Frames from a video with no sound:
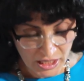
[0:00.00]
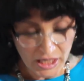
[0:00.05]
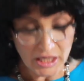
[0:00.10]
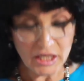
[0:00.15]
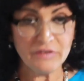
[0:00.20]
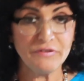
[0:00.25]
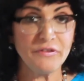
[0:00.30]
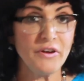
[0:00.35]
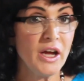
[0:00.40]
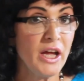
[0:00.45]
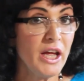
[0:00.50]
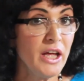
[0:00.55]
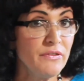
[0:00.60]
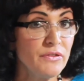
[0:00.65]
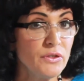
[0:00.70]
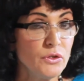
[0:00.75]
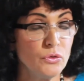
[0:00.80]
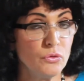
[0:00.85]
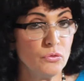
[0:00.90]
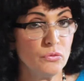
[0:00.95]
And if I
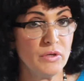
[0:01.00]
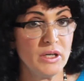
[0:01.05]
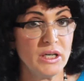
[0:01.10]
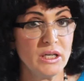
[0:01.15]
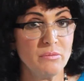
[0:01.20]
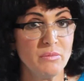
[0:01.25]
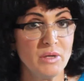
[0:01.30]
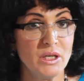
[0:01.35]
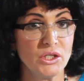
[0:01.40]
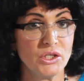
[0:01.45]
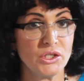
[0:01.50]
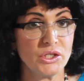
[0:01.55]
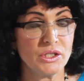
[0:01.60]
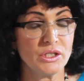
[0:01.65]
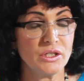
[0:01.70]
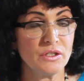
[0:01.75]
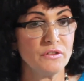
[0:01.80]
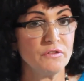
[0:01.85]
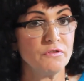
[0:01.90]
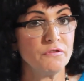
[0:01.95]
haven't already
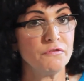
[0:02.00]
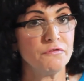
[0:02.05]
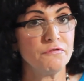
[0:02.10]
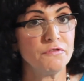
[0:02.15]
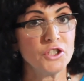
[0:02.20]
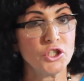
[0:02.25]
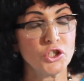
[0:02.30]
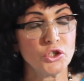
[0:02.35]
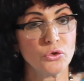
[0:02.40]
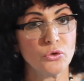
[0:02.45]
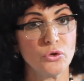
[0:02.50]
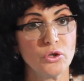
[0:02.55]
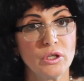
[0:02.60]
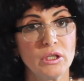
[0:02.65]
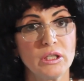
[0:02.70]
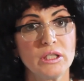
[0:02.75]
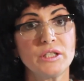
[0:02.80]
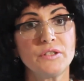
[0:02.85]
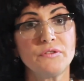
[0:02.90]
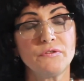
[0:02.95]
mentioned it, fish
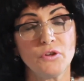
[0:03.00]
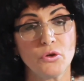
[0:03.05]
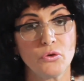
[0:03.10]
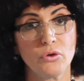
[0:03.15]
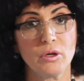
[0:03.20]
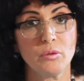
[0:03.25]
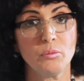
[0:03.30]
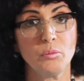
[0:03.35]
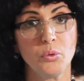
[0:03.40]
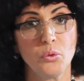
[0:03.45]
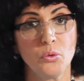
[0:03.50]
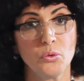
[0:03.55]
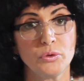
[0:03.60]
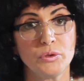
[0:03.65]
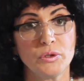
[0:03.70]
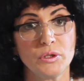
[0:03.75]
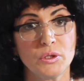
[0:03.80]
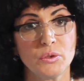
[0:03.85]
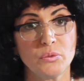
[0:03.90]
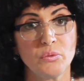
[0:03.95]
oil is very
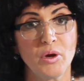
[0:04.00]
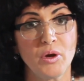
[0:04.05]
important as